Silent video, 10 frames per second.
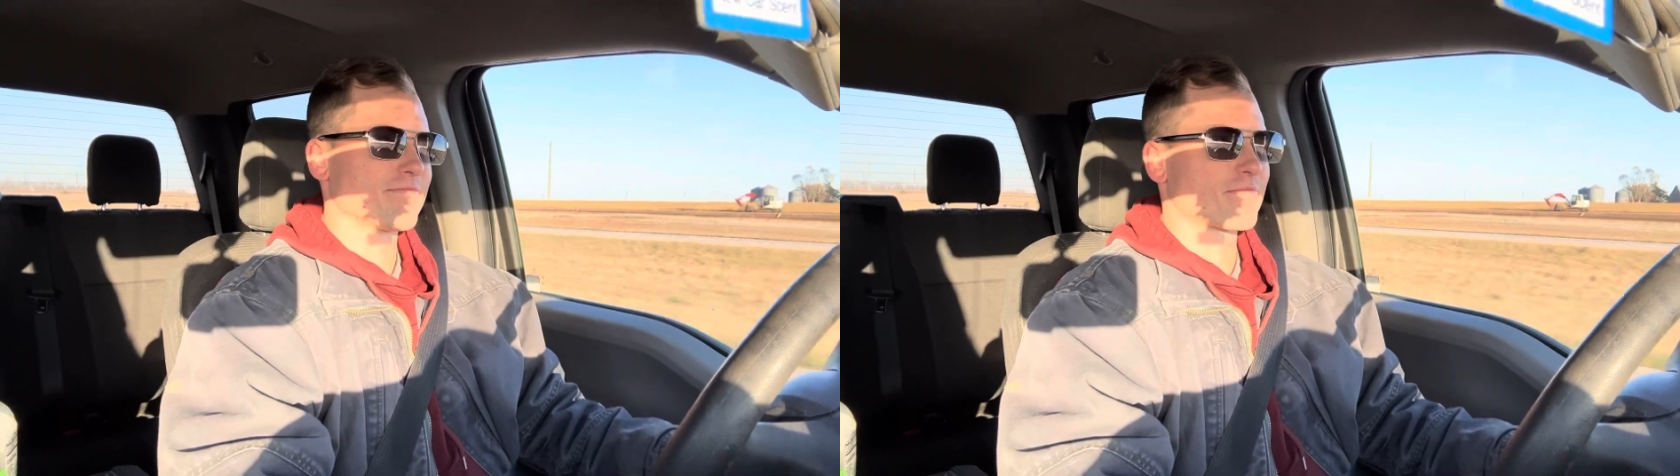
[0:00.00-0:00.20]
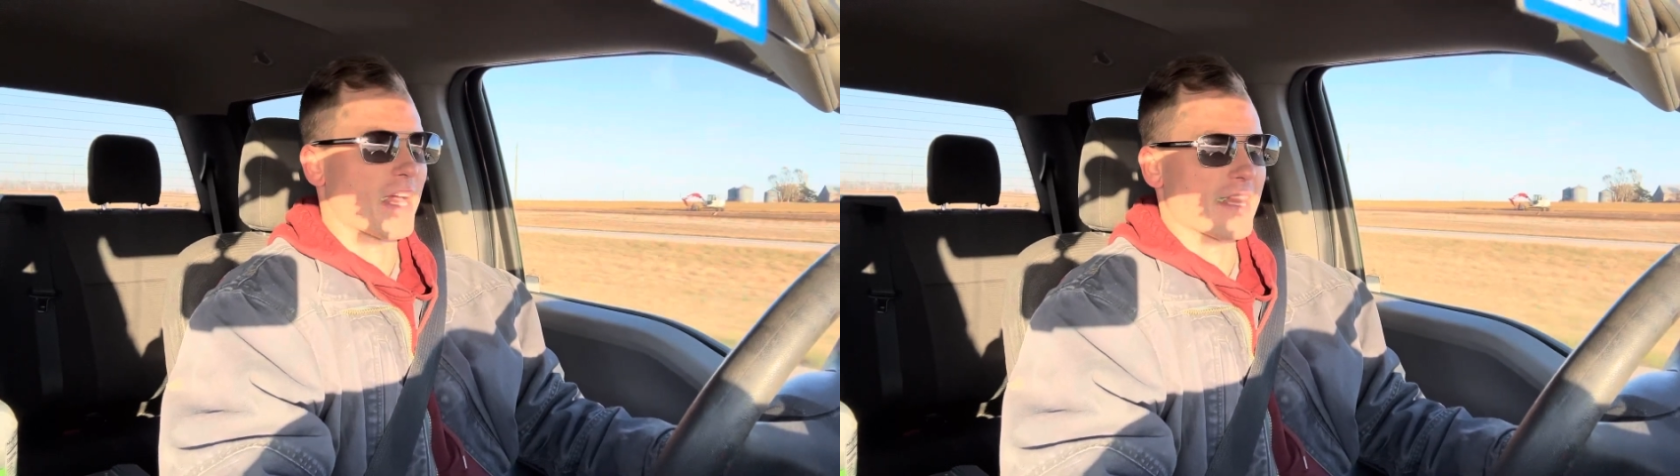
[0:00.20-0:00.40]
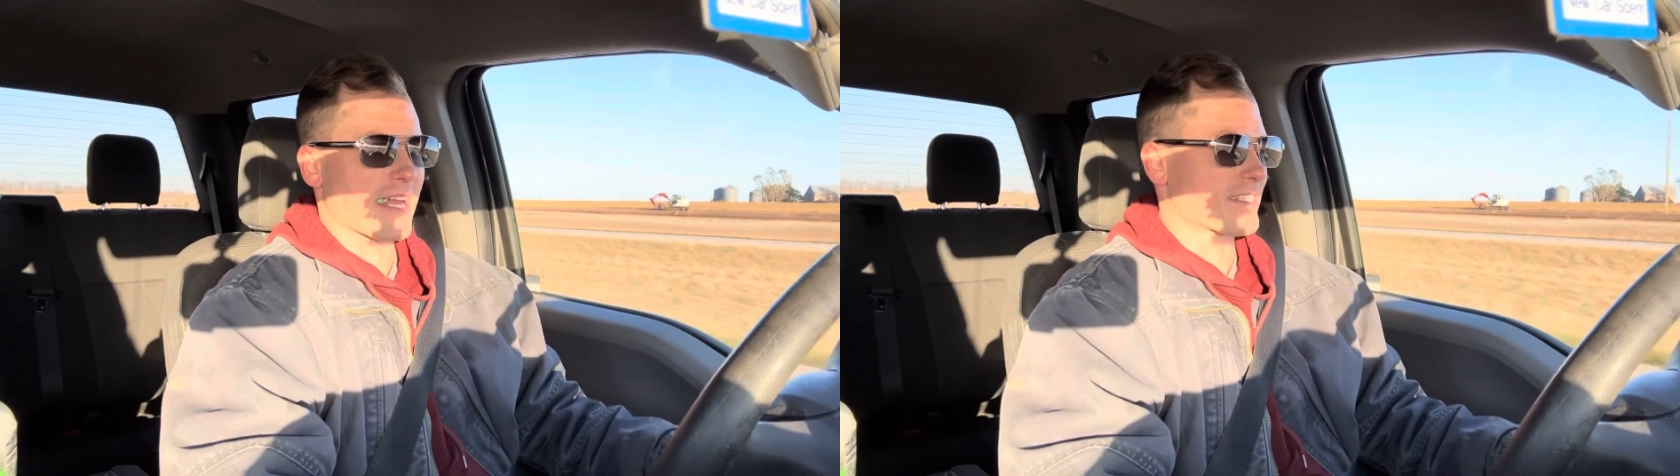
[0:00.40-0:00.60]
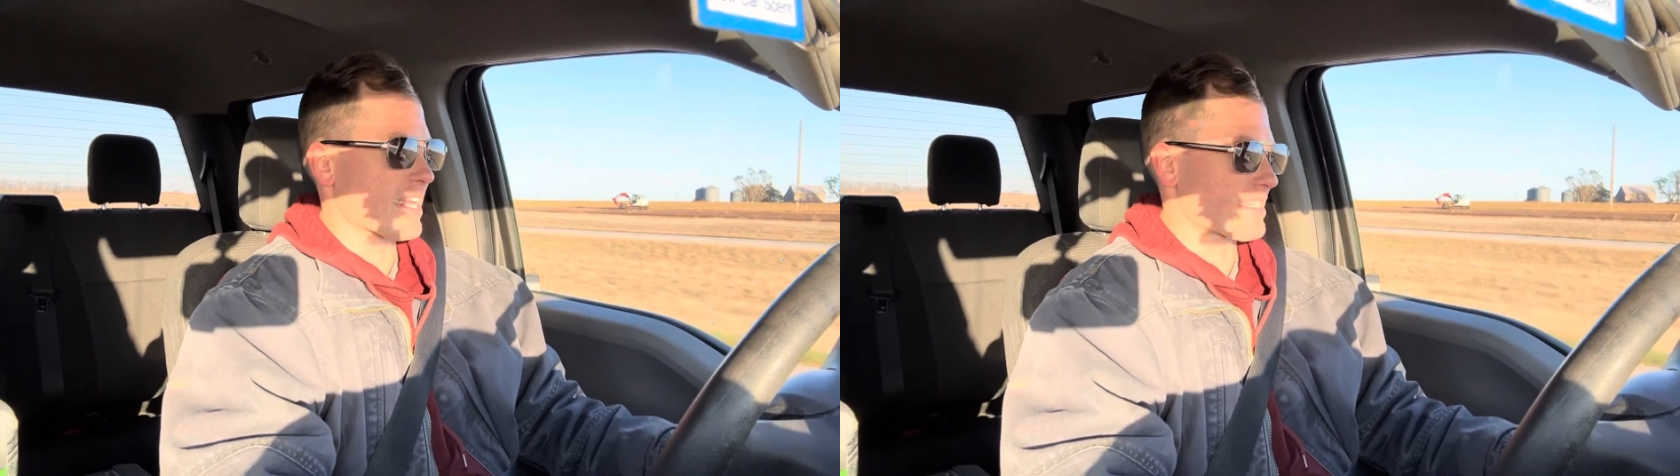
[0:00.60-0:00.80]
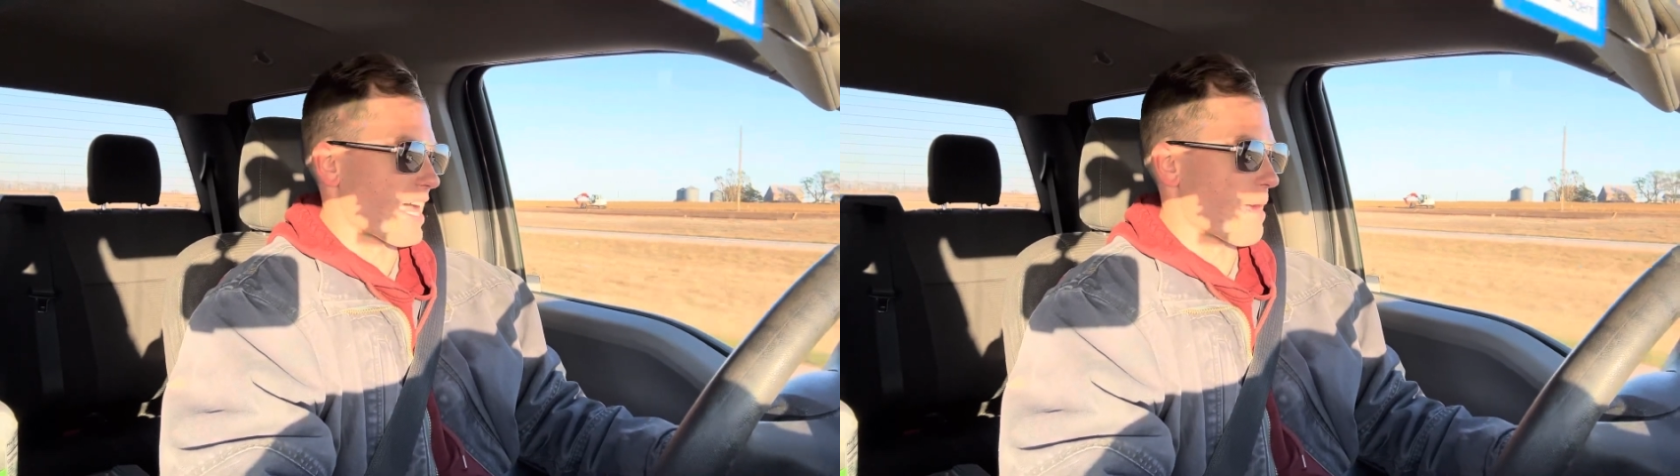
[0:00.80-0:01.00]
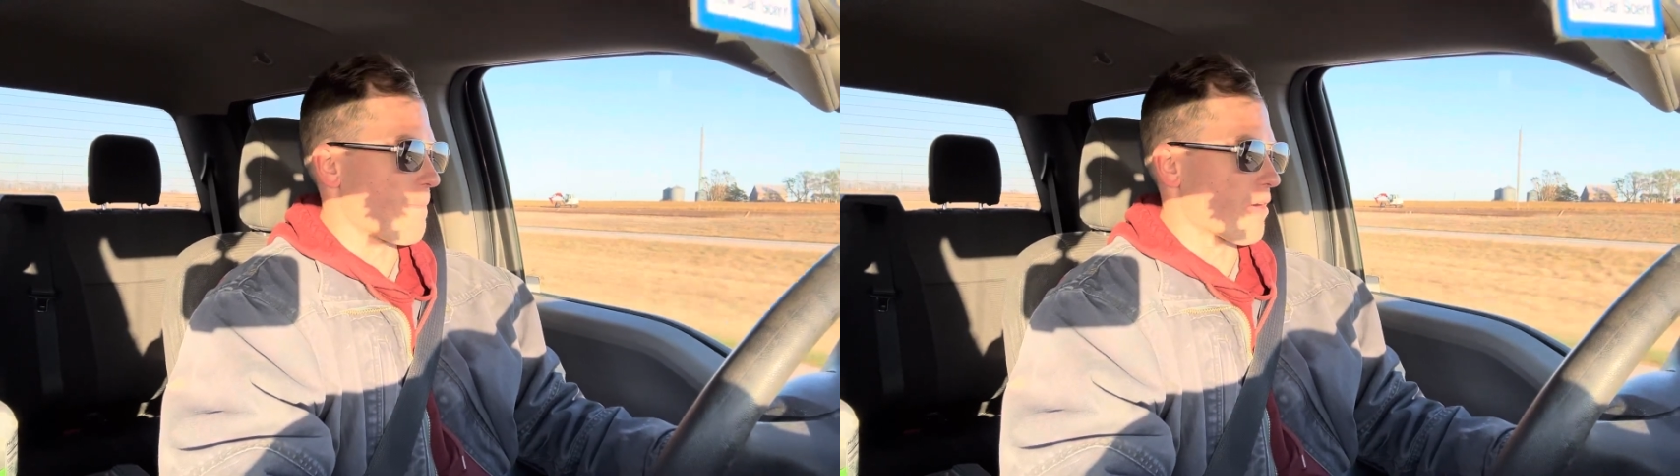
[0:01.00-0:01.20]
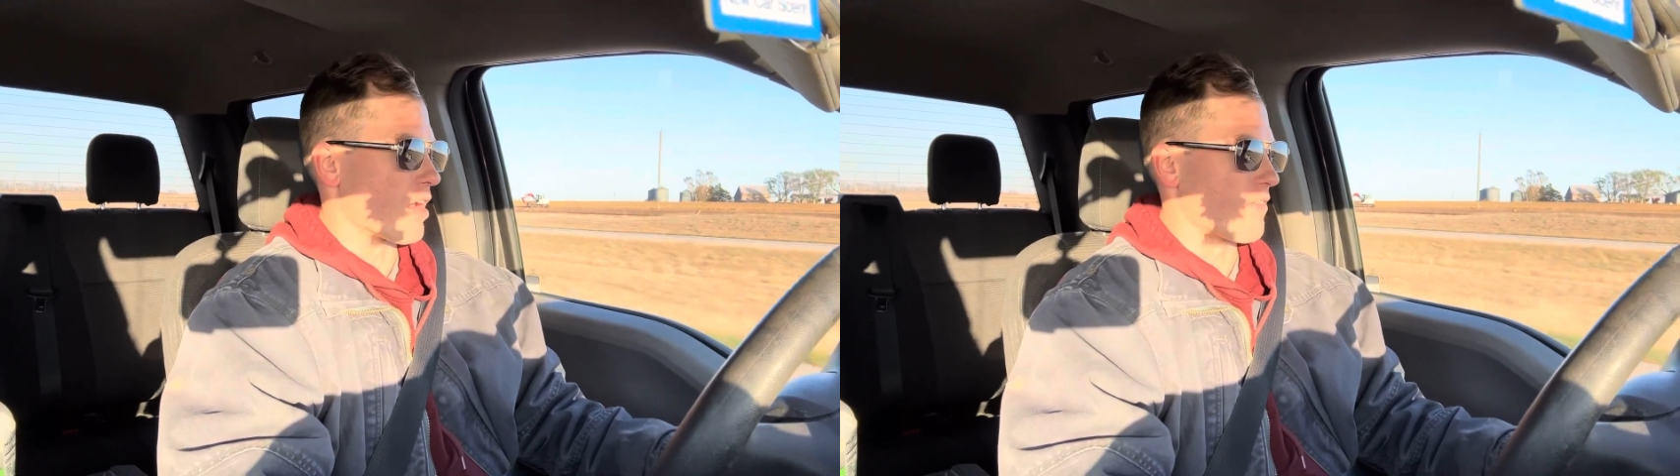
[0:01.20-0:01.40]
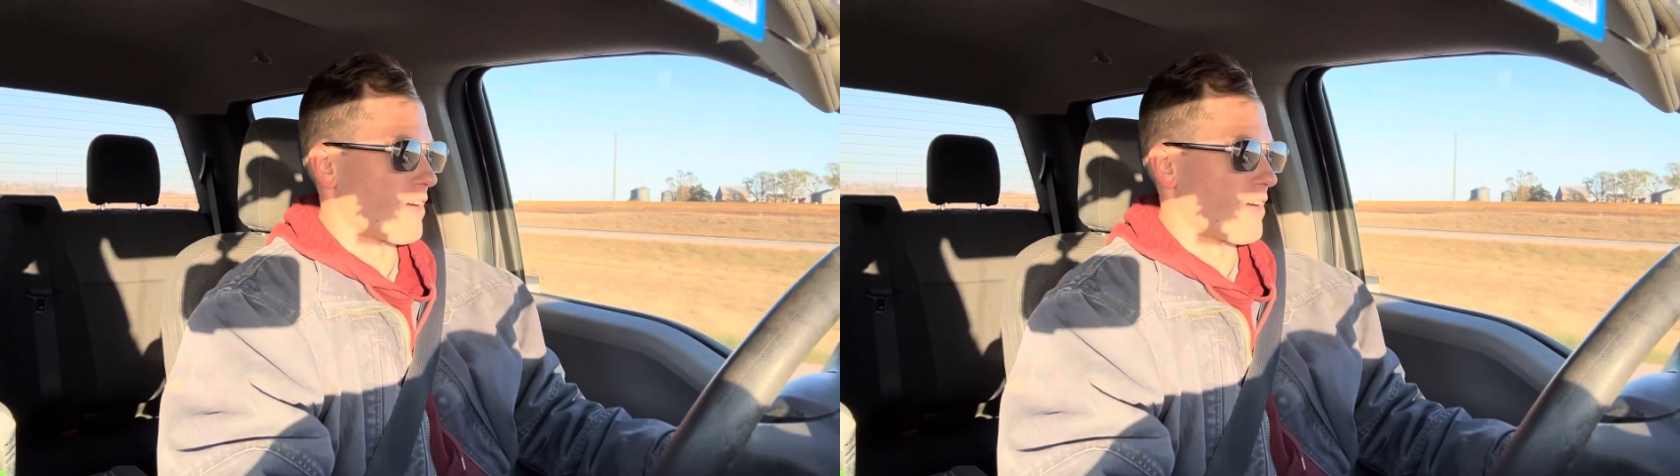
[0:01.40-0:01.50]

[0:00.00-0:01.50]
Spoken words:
That's kind of part of it.